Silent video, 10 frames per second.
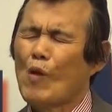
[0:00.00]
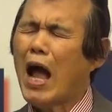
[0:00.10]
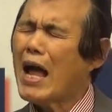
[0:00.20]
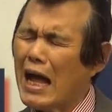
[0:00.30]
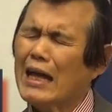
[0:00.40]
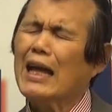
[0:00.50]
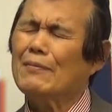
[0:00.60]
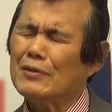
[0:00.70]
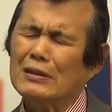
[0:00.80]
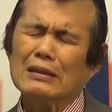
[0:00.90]
I
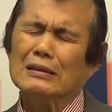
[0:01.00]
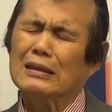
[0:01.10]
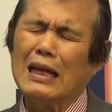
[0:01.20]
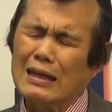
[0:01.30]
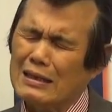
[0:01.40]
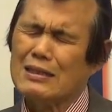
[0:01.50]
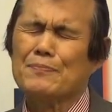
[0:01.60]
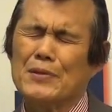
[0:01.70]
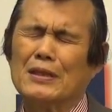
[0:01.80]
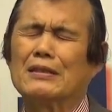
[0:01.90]
have a lot of
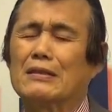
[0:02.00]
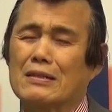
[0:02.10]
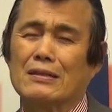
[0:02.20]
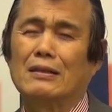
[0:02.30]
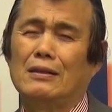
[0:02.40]
experience.